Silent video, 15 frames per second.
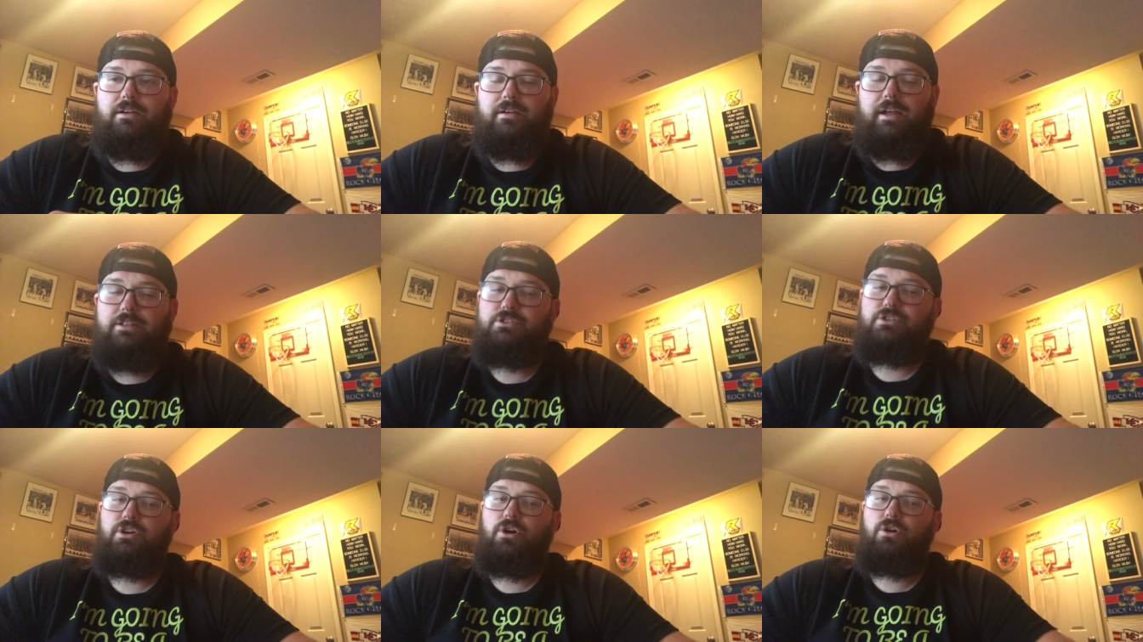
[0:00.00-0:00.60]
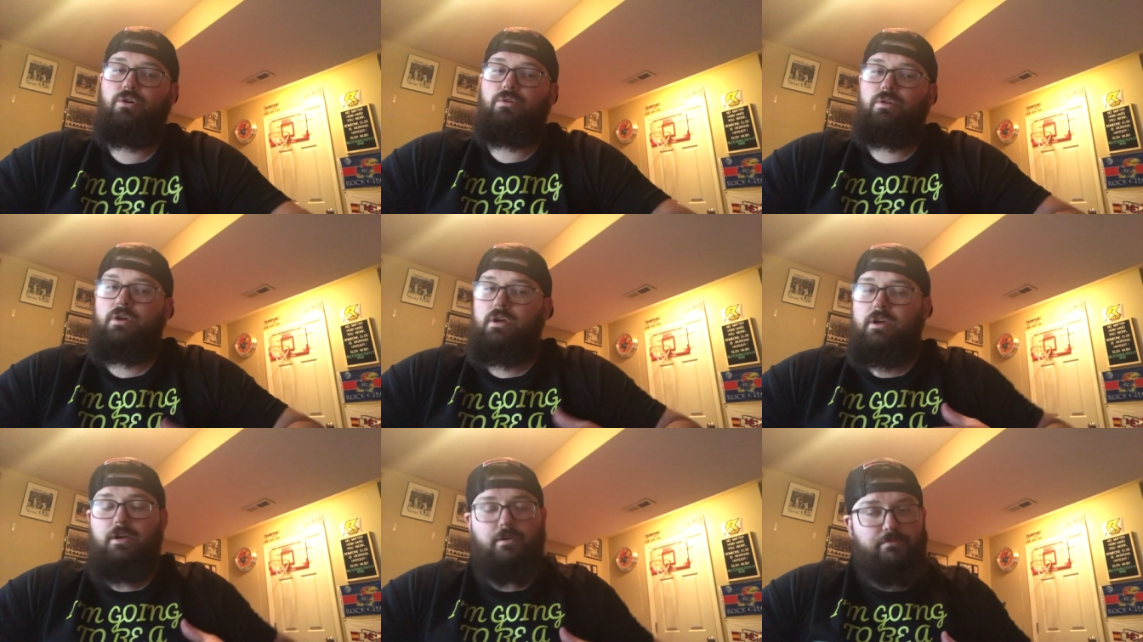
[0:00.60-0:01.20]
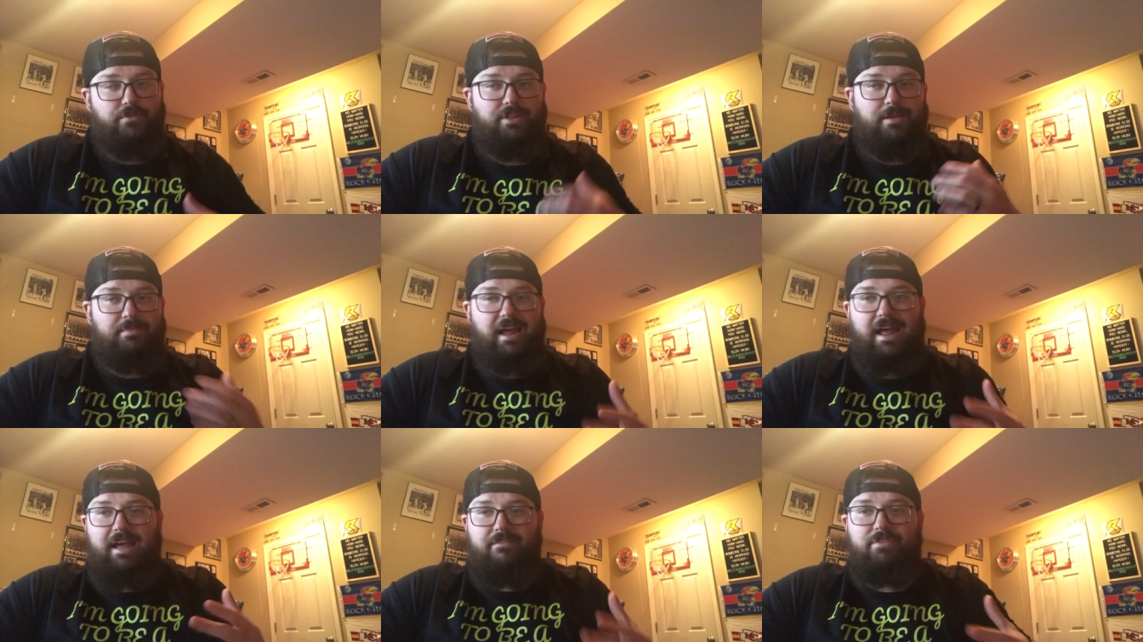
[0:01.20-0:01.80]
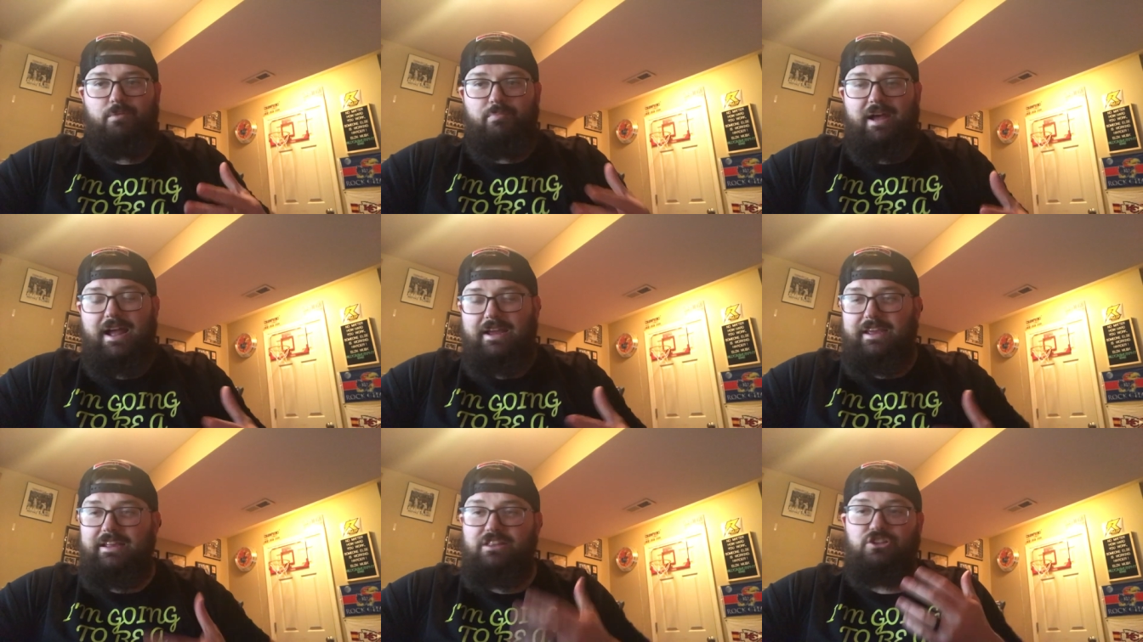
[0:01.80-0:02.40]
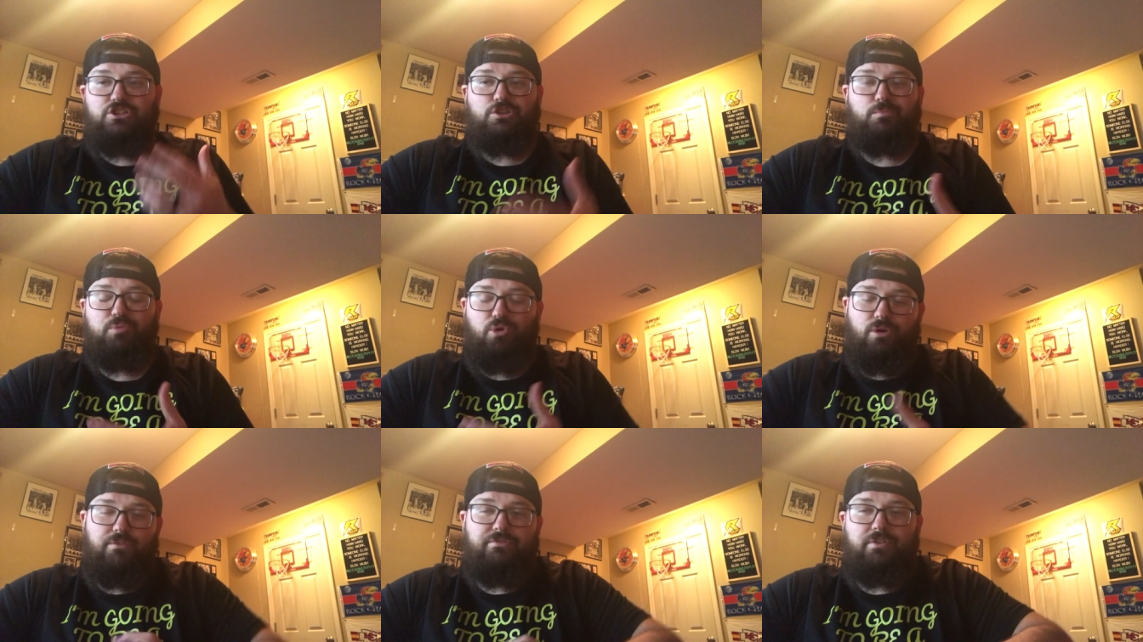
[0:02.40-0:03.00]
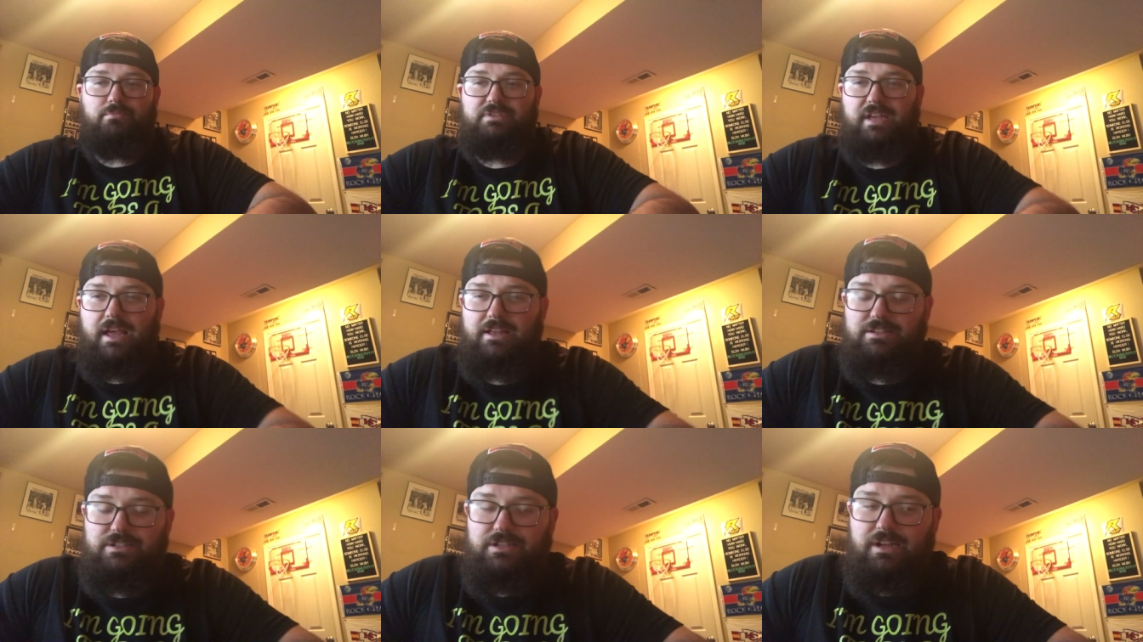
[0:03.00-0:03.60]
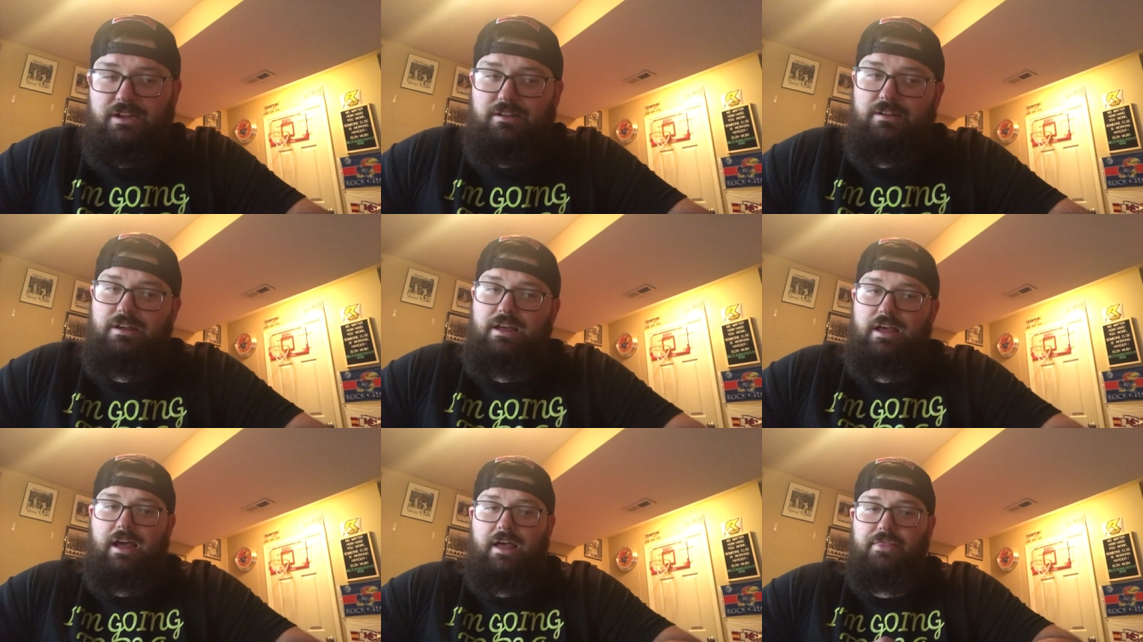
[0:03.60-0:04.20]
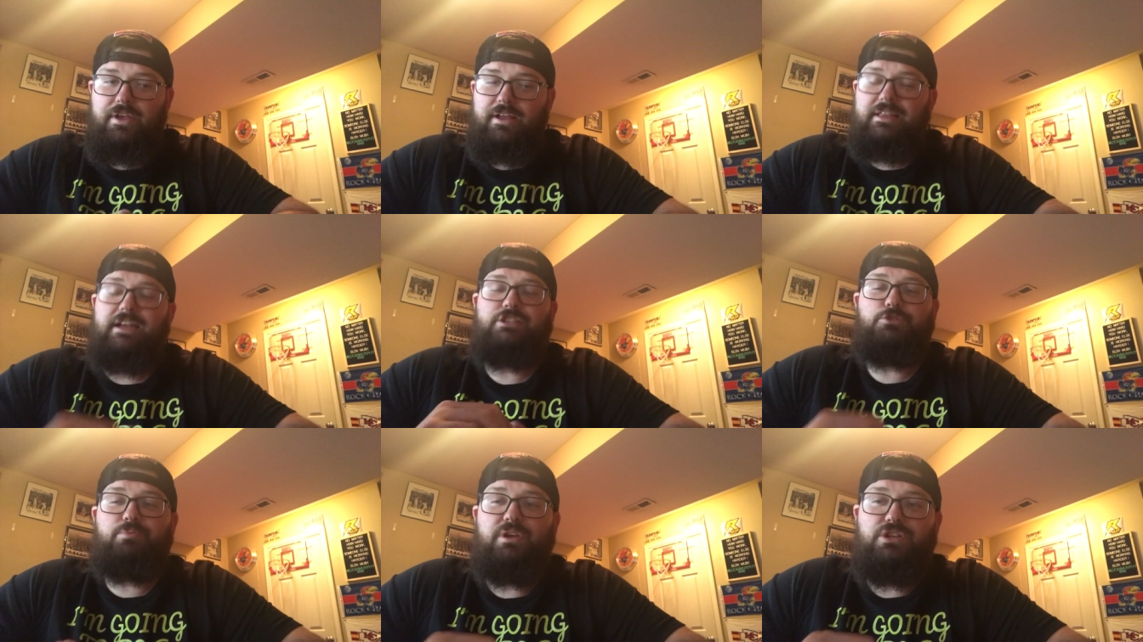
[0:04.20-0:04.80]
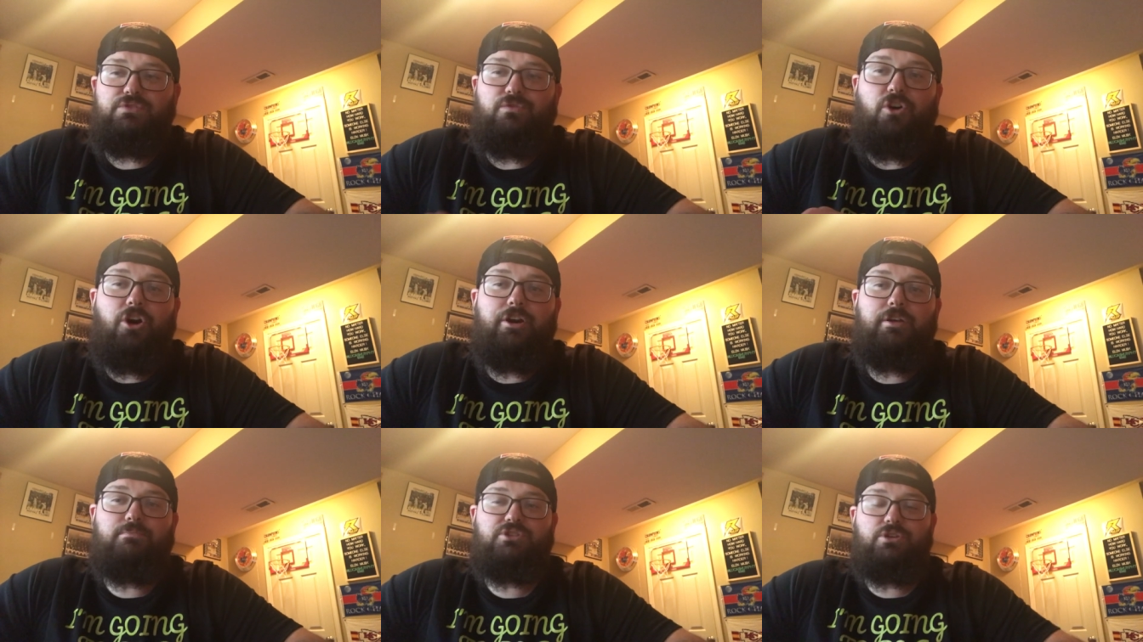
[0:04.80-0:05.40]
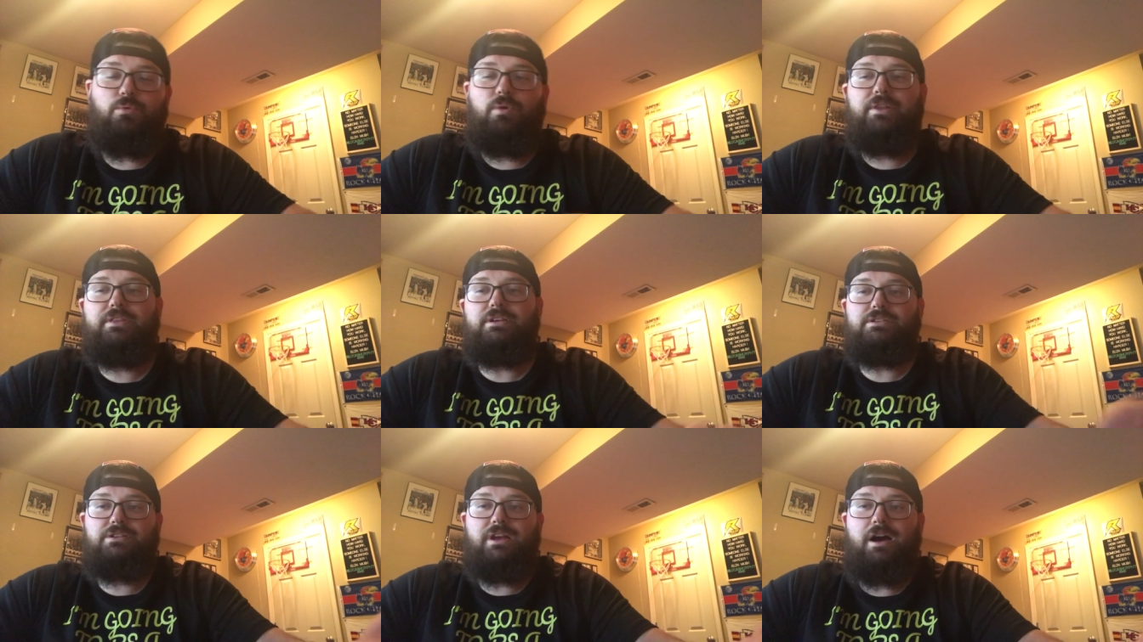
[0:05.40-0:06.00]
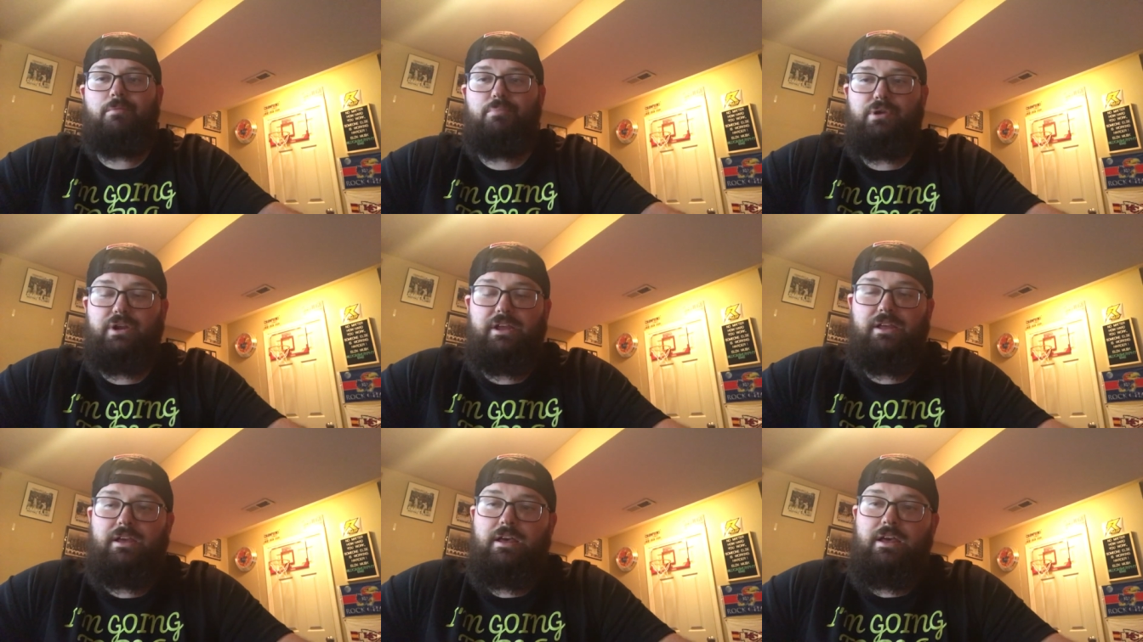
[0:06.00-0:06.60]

And so for them to have the backing, the support from Tencent, I think that speaks volumes to what this company